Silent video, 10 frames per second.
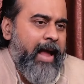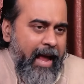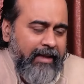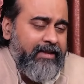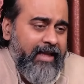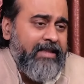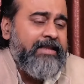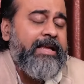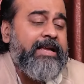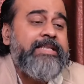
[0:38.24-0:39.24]
And then
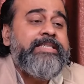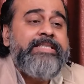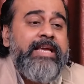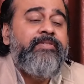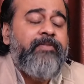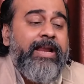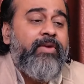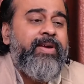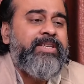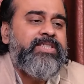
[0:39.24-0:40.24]
there is
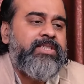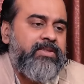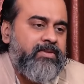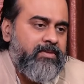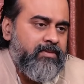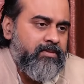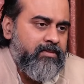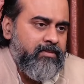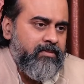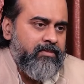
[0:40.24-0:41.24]
self-elevation,
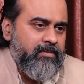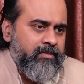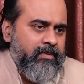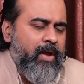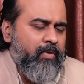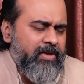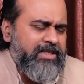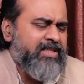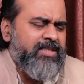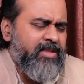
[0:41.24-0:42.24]
which
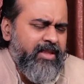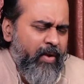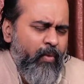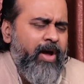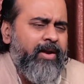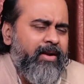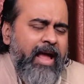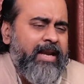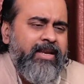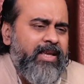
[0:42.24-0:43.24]
is never
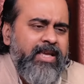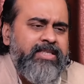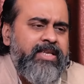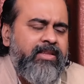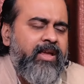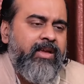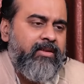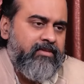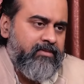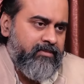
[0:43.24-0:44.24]
an easy
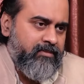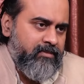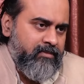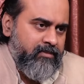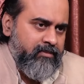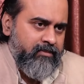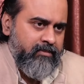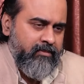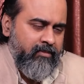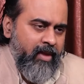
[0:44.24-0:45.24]
thing.
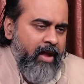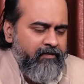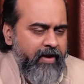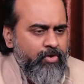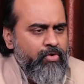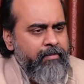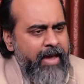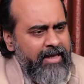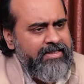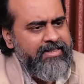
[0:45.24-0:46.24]
When you
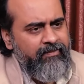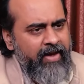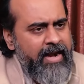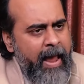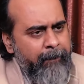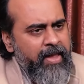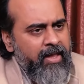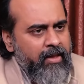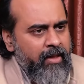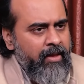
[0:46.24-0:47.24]
make someone
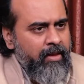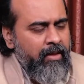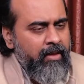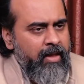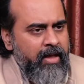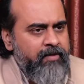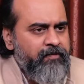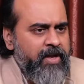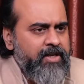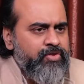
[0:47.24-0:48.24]
happy, he
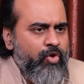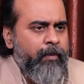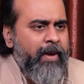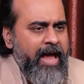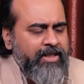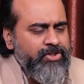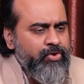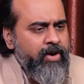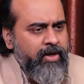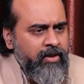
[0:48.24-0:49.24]
feels obliged
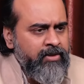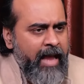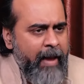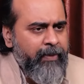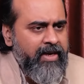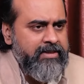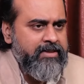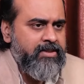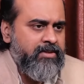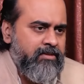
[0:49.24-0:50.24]
to return the
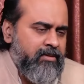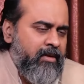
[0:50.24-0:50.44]
happiness.